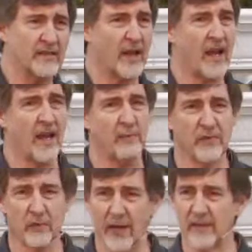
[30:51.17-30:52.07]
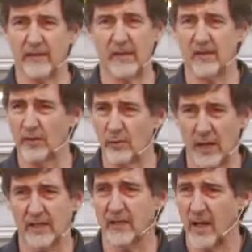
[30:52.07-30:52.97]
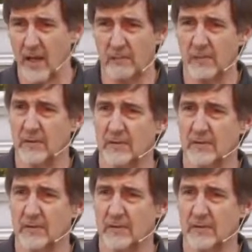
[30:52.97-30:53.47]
time, the right thing at the right time?